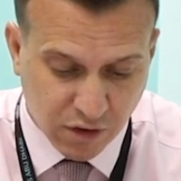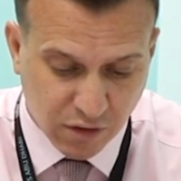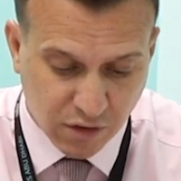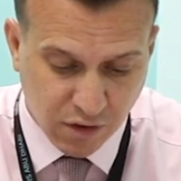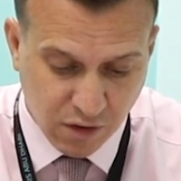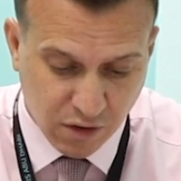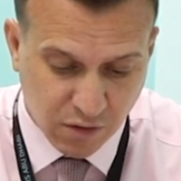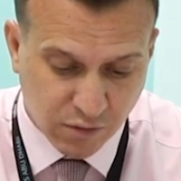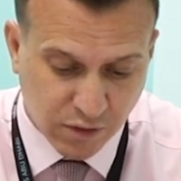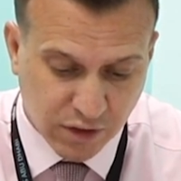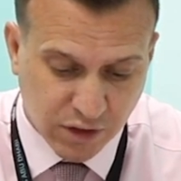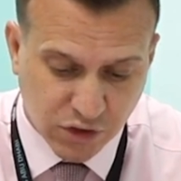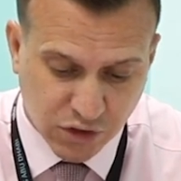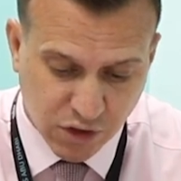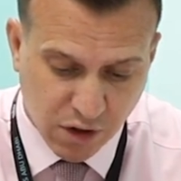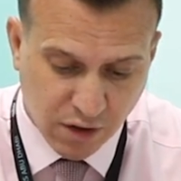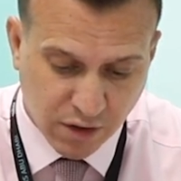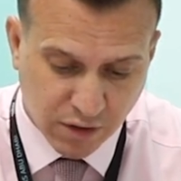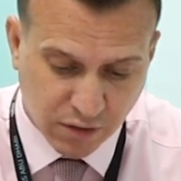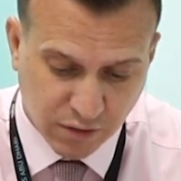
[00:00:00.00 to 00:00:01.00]
her only
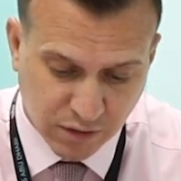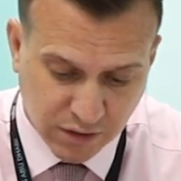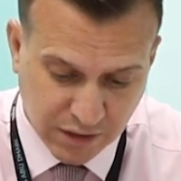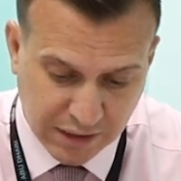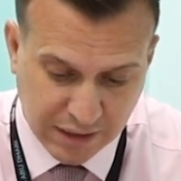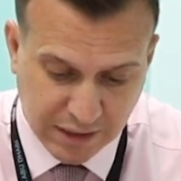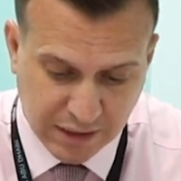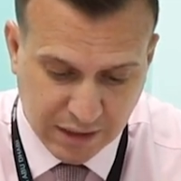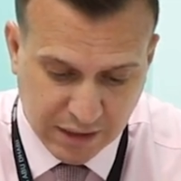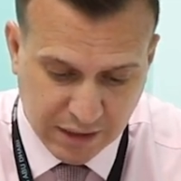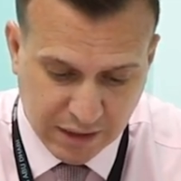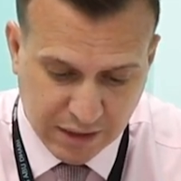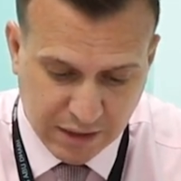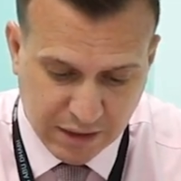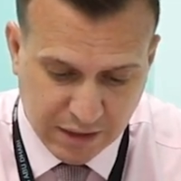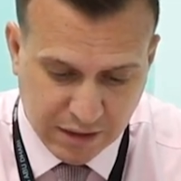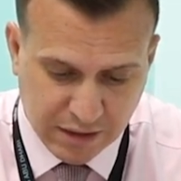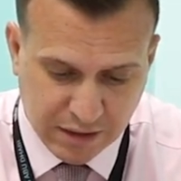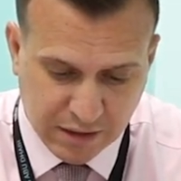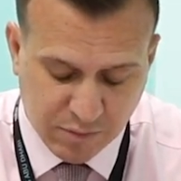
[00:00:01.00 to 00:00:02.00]
child,
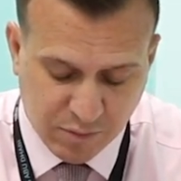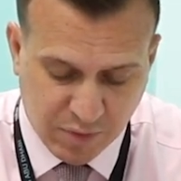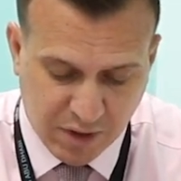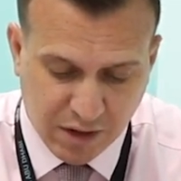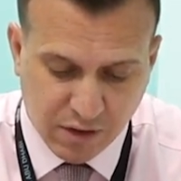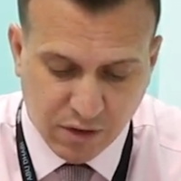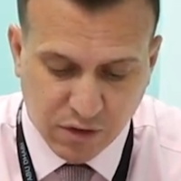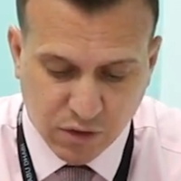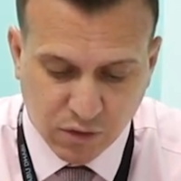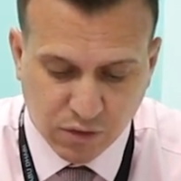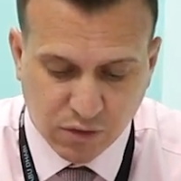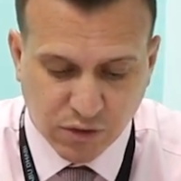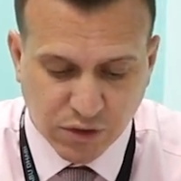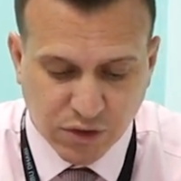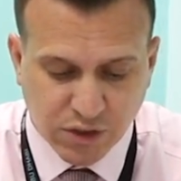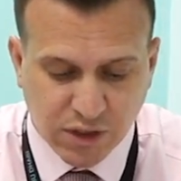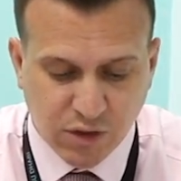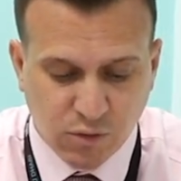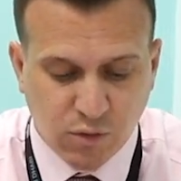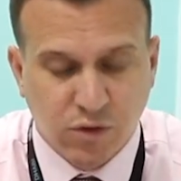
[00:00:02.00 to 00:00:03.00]
Ben thought
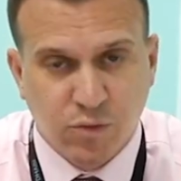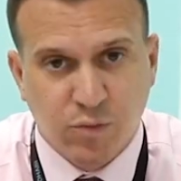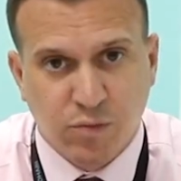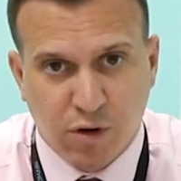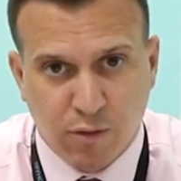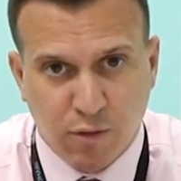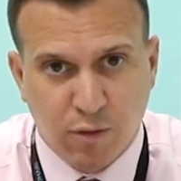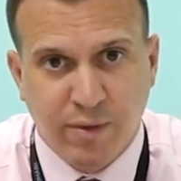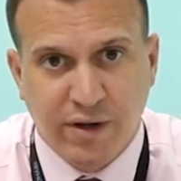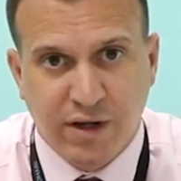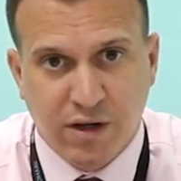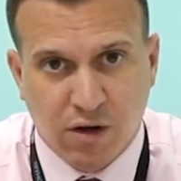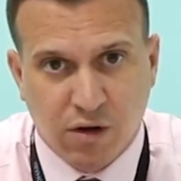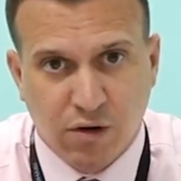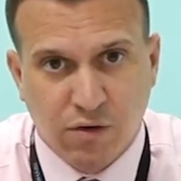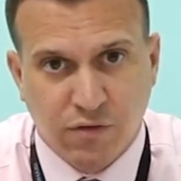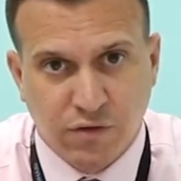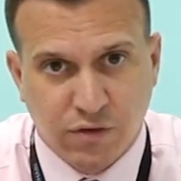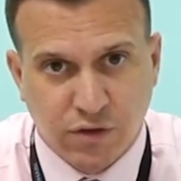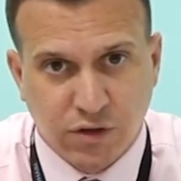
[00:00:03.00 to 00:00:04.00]
she would probably
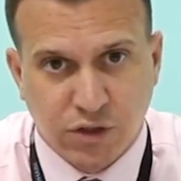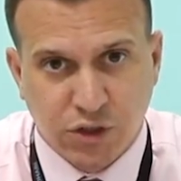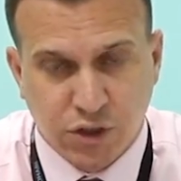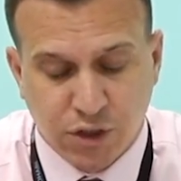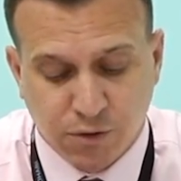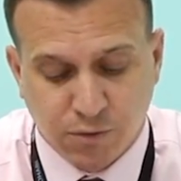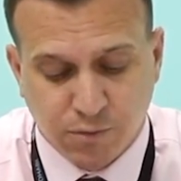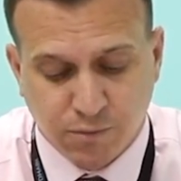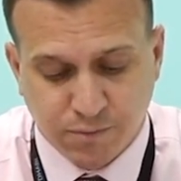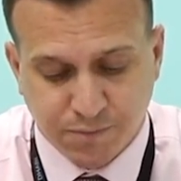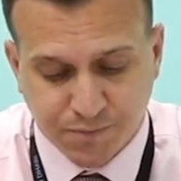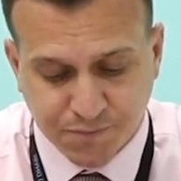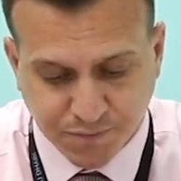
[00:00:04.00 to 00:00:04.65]
go for the shoe.